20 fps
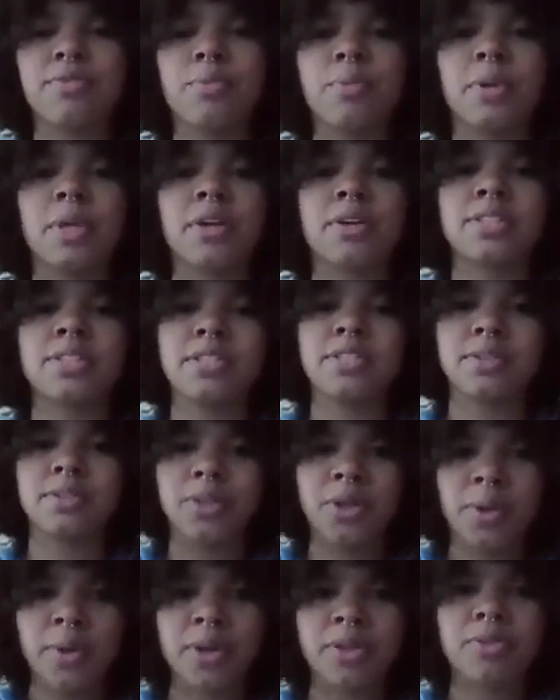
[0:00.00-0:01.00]
we are still
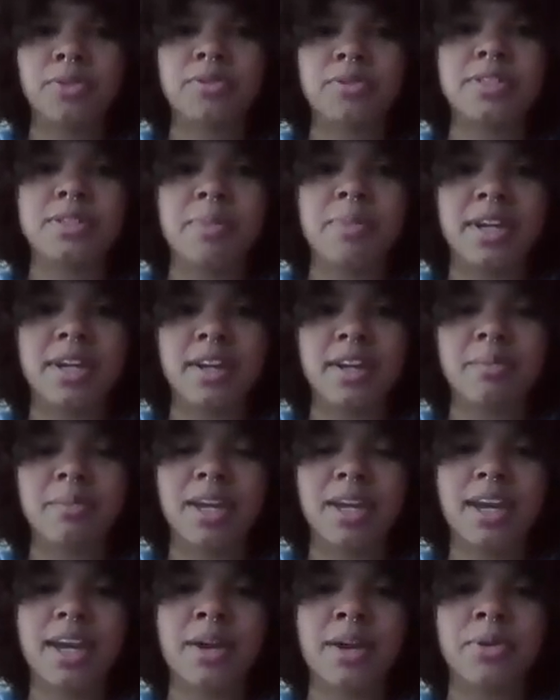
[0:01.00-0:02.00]
going through this
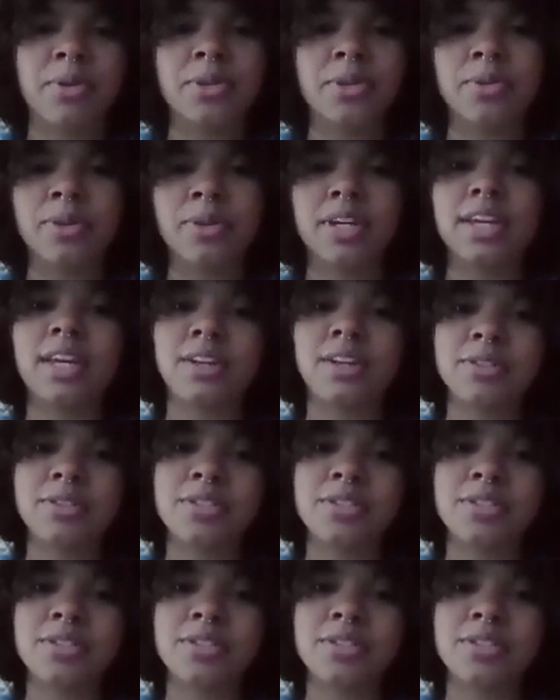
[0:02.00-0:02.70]
pandemic? How are you doing that?